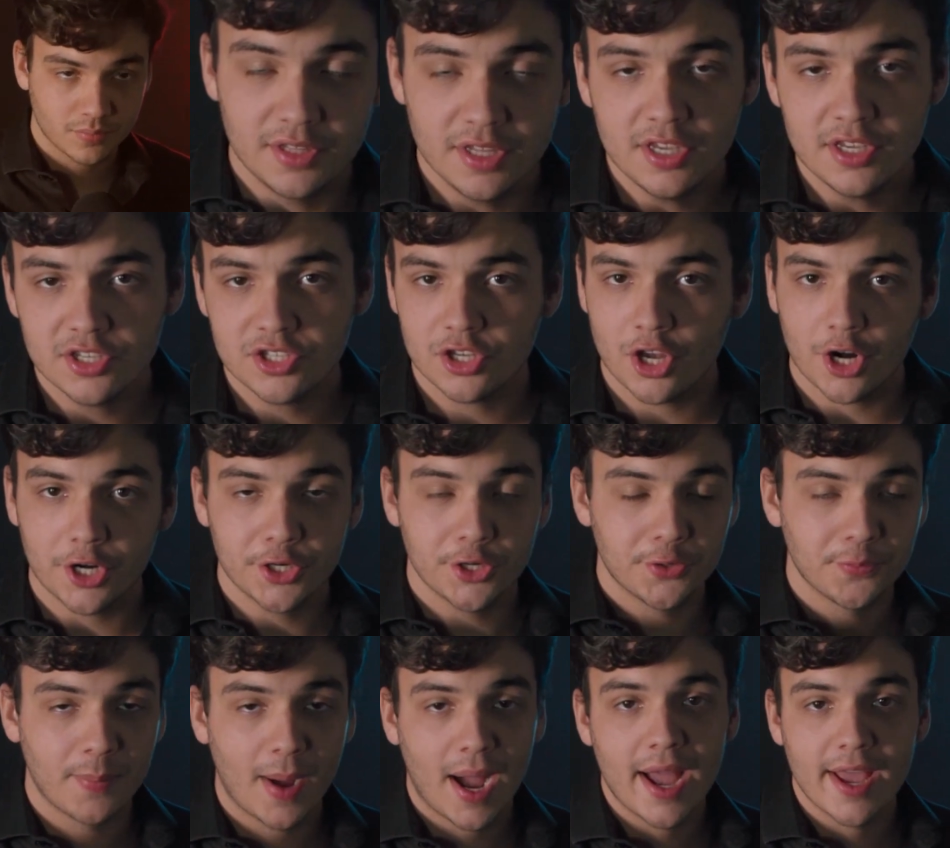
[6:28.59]
These are
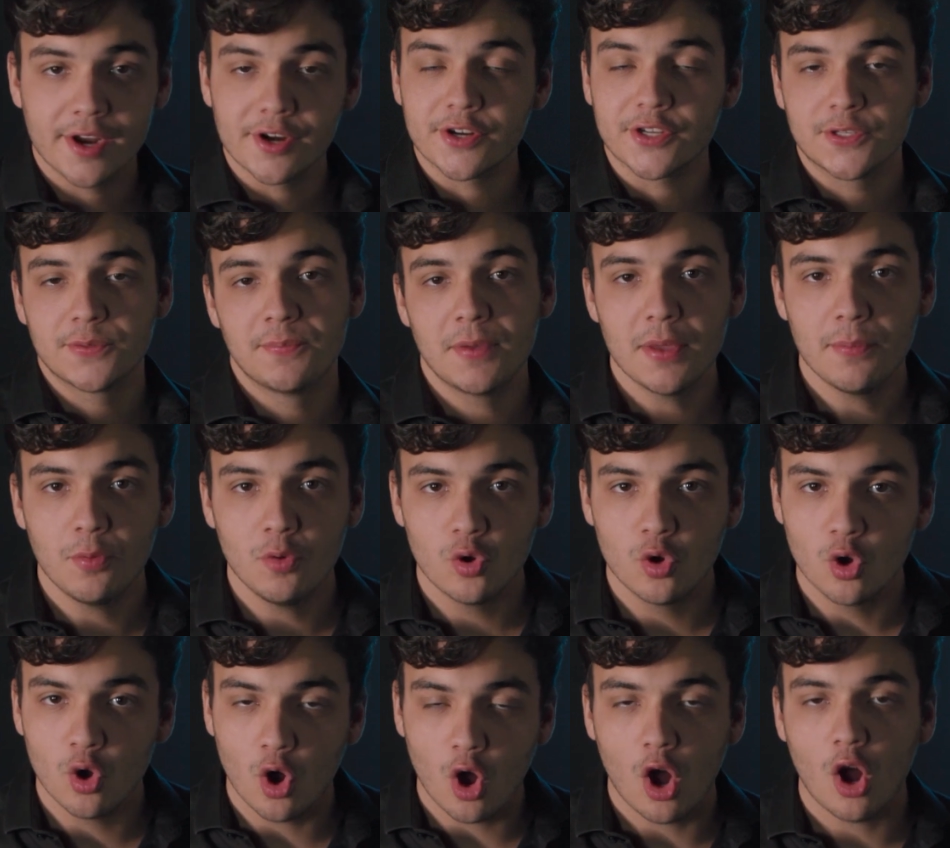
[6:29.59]
your buyers, people
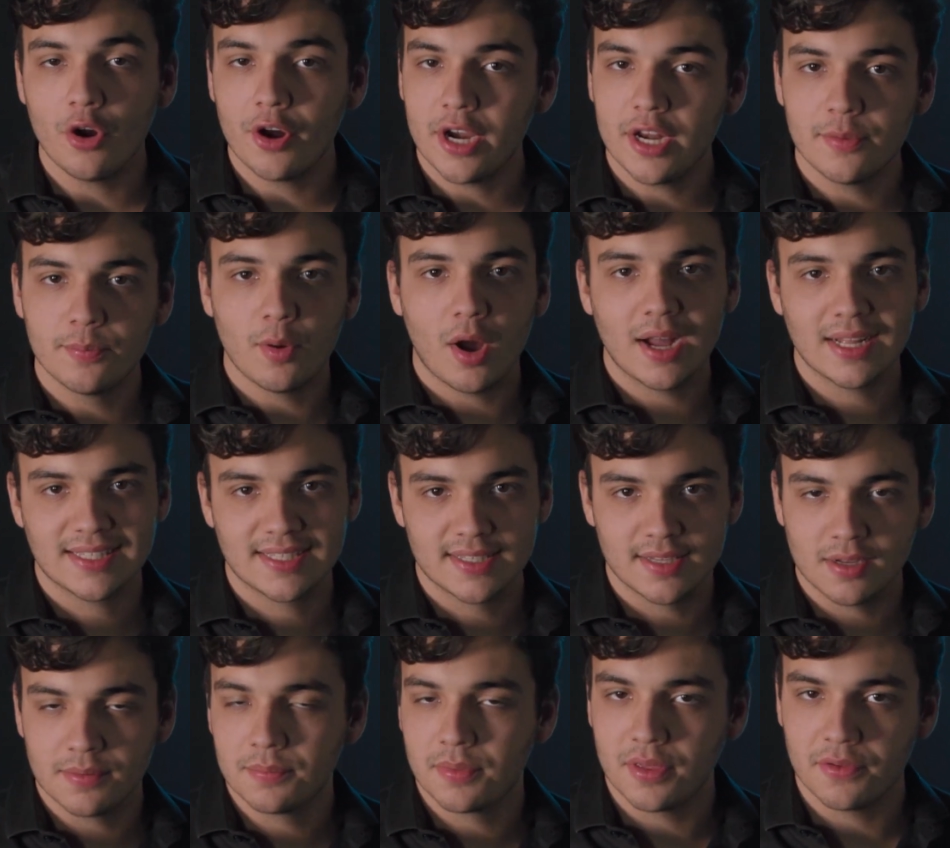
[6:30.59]
who already bought
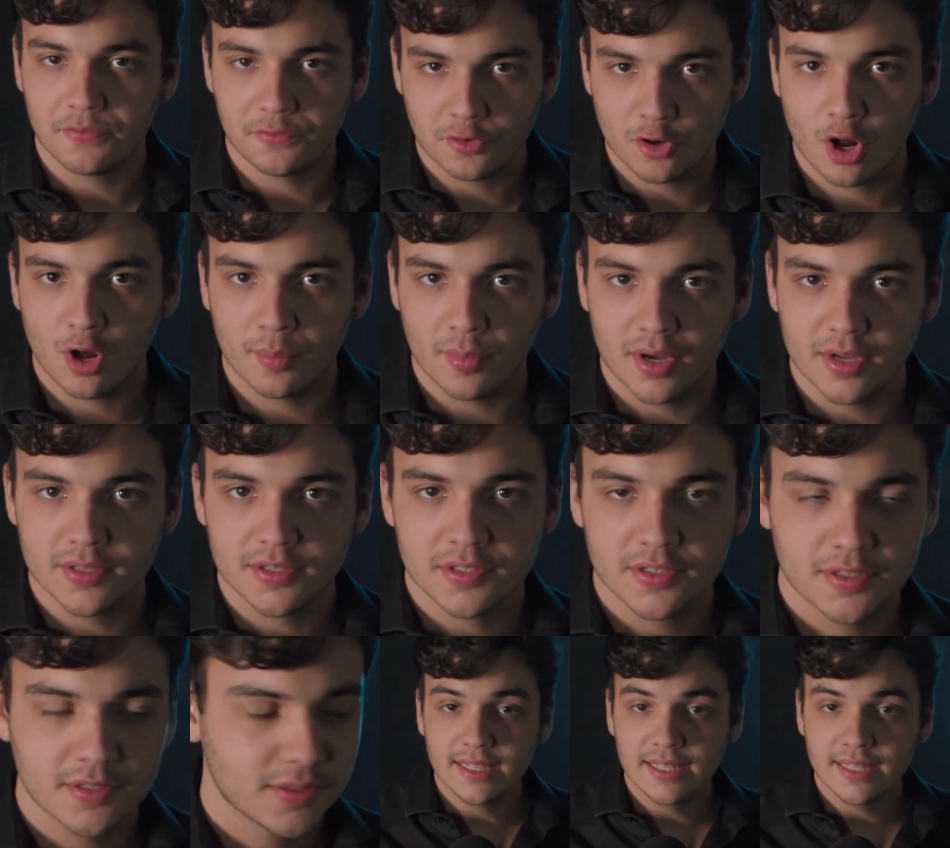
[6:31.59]
something from us.